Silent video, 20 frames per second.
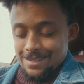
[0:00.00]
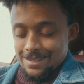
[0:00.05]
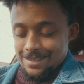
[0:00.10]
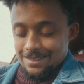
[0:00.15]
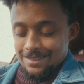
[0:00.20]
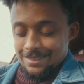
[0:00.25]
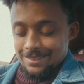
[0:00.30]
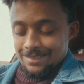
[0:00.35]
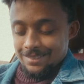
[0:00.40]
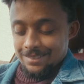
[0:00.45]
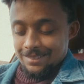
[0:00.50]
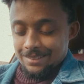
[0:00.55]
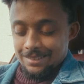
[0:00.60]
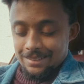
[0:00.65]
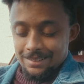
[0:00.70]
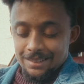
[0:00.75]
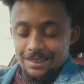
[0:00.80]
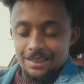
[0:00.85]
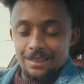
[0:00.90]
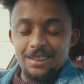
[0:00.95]
And
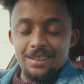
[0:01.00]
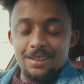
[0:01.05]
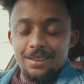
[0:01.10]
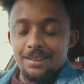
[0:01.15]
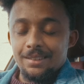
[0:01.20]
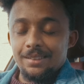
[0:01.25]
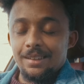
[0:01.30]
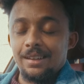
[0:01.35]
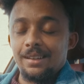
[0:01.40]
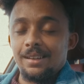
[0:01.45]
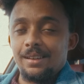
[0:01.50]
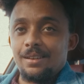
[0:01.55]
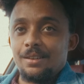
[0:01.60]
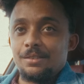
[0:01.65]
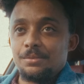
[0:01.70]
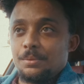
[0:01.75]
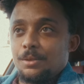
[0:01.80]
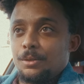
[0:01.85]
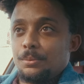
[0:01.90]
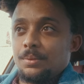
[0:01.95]
daily
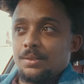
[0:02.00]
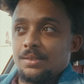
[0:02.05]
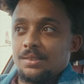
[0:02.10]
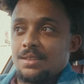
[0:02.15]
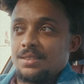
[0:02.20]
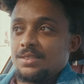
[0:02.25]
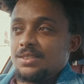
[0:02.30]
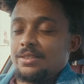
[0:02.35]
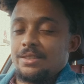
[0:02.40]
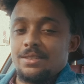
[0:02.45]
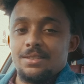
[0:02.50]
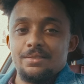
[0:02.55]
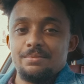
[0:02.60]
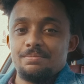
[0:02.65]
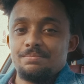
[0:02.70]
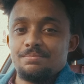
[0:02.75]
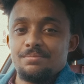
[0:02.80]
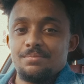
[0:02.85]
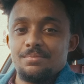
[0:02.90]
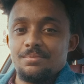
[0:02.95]
life moments, that's just
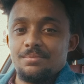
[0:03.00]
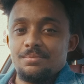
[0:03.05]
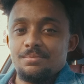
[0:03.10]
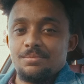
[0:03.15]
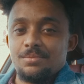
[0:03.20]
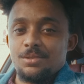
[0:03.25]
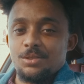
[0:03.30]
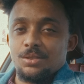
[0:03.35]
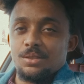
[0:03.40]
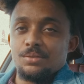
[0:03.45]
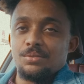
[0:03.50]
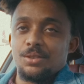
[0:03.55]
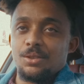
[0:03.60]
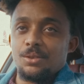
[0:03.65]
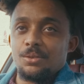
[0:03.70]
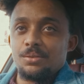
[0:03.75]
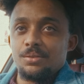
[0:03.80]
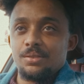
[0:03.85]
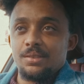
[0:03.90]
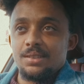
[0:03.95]
street
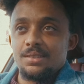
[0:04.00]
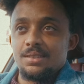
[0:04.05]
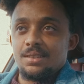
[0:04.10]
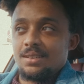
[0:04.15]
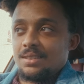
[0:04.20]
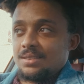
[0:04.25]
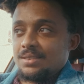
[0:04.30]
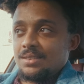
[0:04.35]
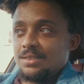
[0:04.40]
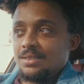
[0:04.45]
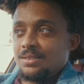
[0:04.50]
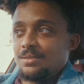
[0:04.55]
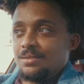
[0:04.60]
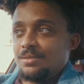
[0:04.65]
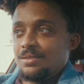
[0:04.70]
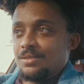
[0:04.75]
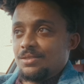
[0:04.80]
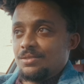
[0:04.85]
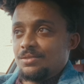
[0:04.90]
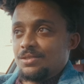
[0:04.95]
photography, isn't it? That's just
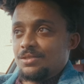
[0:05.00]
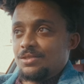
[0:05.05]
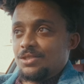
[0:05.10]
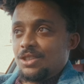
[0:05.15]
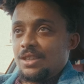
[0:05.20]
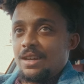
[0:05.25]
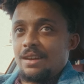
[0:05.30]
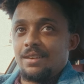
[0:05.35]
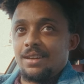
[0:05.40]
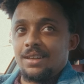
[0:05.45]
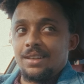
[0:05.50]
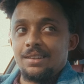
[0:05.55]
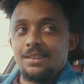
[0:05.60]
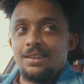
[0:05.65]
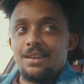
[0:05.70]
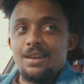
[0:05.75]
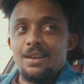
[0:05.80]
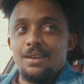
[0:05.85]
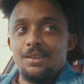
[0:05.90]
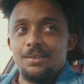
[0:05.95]
generic.
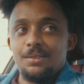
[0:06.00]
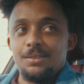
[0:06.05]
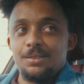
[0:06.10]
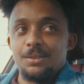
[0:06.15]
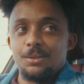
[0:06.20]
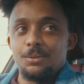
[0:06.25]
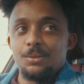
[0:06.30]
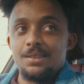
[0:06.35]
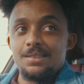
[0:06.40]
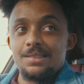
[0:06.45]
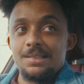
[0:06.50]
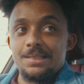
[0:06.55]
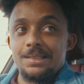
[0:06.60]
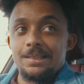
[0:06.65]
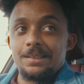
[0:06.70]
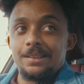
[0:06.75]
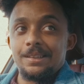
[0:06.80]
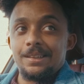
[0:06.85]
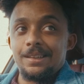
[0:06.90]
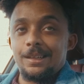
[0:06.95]
So this is
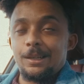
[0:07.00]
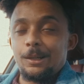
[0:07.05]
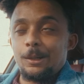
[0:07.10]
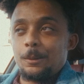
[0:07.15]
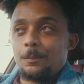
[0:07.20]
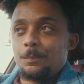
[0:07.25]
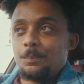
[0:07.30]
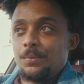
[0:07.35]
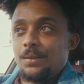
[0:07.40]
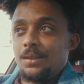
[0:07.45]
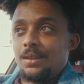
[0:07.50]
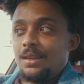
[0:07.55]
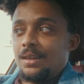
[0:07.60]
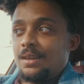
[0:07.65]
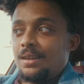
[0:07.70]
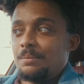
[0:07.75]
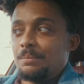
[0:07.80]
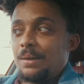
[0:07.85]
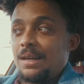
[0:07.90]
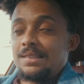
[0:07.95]
like,
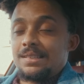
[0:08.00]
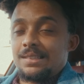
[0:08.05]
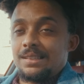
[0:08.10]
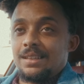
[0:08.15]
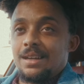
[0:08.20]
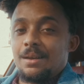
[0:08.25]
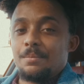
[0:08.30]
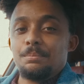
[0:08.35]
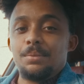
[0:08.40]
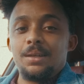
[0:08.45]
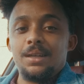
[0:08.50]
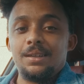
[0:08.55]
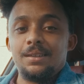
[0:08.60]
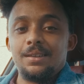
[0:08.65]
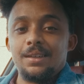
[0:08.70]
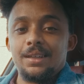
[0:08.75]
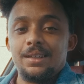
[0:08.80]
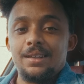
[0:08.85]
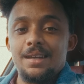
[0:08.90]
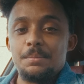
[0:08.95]
basically I'm being
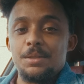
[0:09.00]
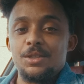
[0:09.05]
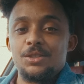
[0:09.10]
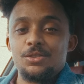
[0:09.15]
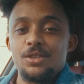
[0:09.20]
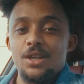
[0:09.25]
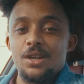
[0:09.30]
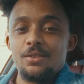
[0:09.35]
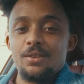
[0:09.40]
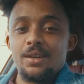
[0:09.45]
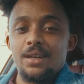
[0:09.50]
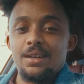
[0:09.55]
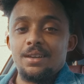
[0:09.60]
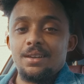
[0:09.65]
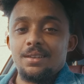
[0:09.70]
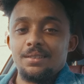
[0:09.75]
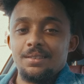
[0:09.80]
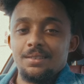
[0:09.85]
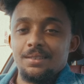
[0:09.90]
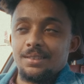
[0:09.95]
like an image
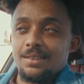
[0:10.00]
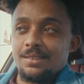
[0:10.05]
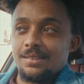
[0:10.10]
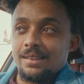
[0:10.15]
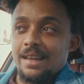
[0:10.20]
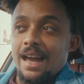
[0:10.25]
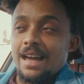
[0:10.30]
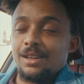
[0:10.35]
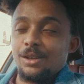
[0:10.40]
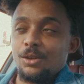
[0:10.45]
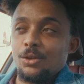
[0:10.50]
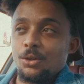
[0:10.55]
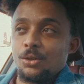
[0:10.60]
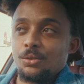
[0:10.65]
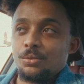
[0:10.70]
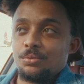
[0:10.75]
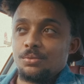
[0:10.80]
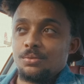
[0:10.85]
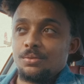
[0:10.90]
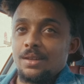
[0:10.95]
generator. It's the analog
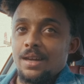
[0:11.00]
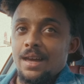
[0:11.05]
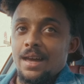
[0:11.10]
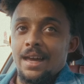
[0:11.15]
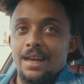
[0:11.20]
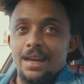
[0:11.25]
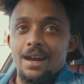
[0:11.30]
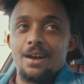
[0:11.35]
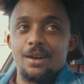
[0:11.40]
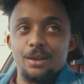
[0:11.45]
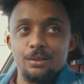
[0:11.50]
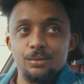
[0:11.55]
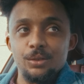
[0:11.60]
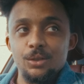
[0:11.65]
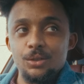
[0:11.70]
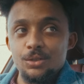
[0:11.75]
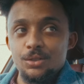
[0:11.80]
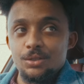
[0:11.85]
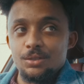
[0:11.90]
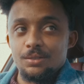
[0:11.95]
AI
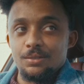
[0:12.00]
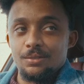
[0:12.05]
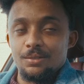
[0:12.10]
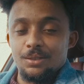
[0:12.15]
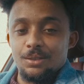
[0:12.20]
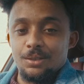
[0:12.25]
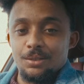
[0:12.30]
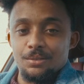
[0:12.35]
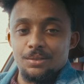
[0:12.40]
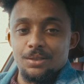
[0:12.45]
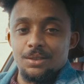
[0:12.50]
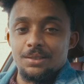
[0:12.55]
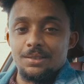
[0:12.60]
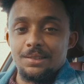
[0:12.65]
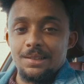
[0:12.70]
version of an